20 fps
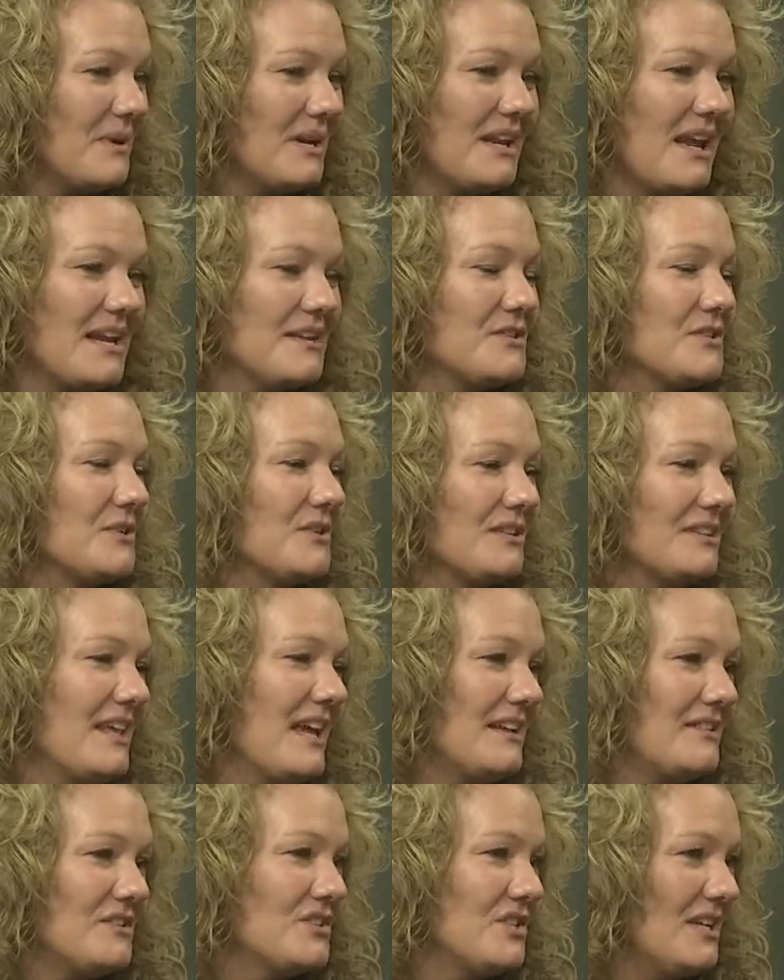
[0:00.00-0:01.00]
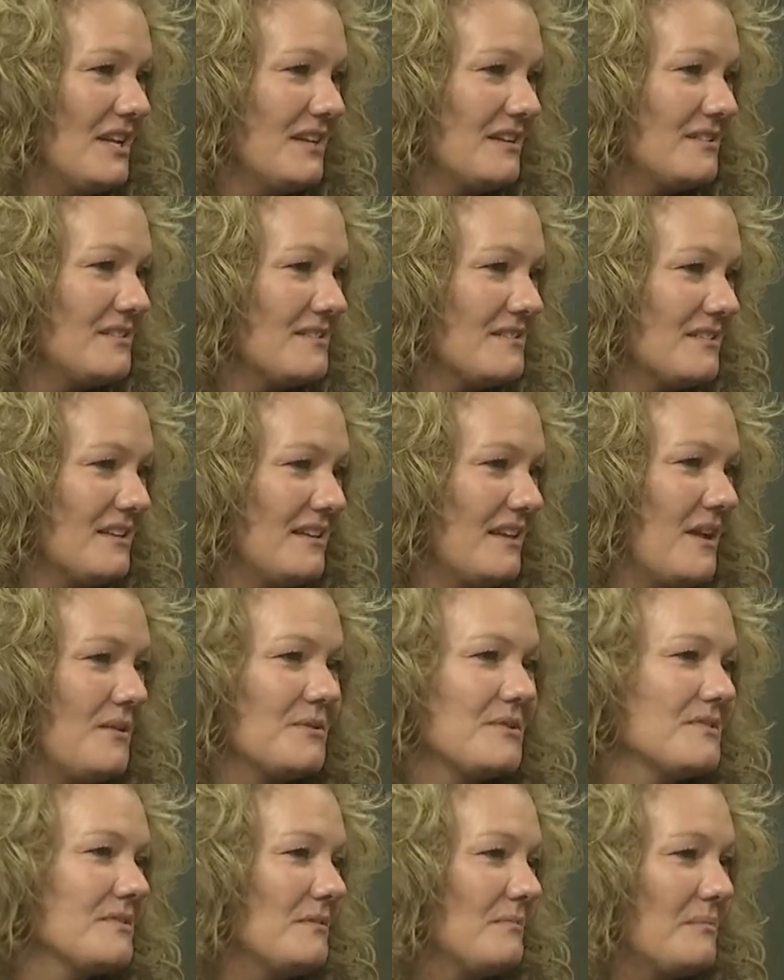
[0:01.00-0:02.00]
but I took that chance, and that
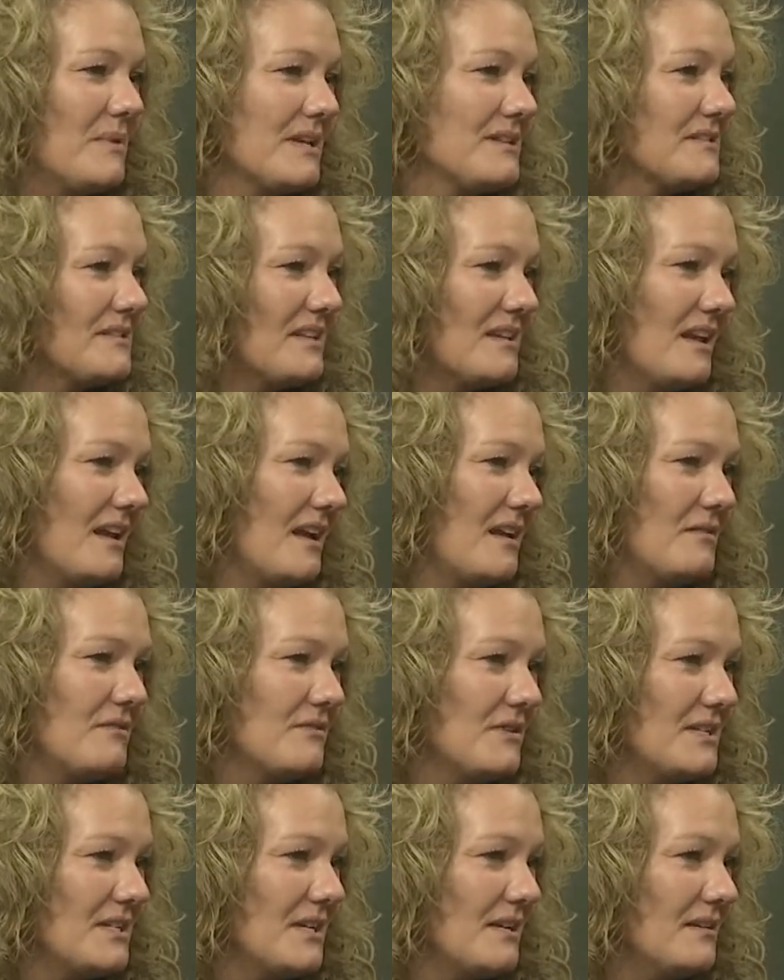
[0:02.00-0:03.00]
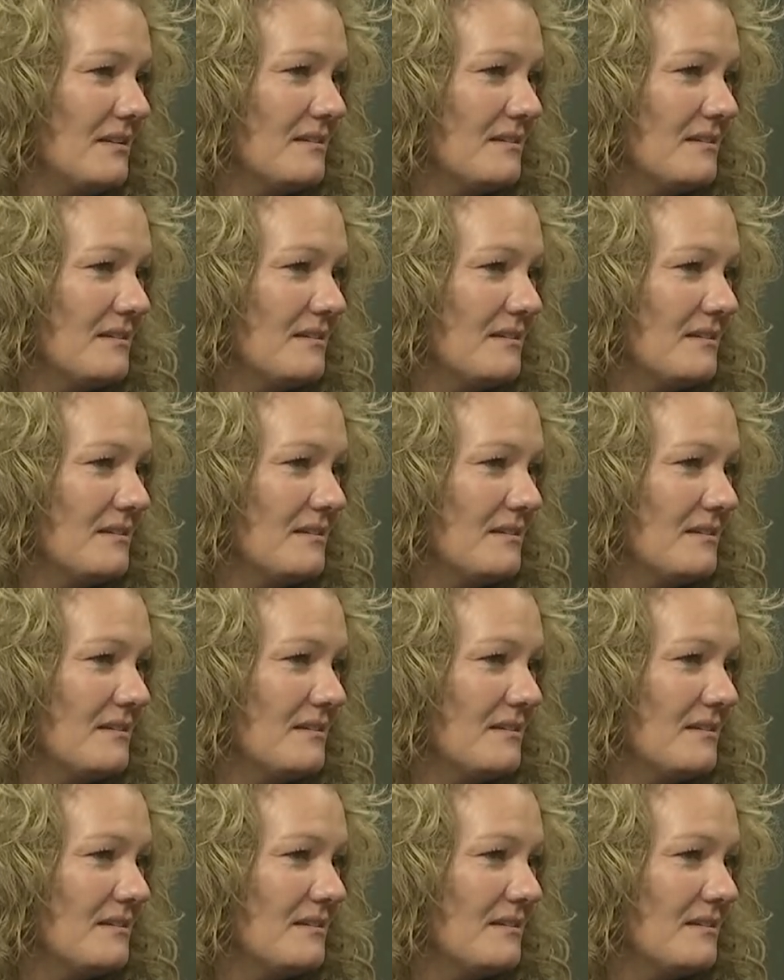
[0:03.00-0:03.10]
was the best thing I ever did.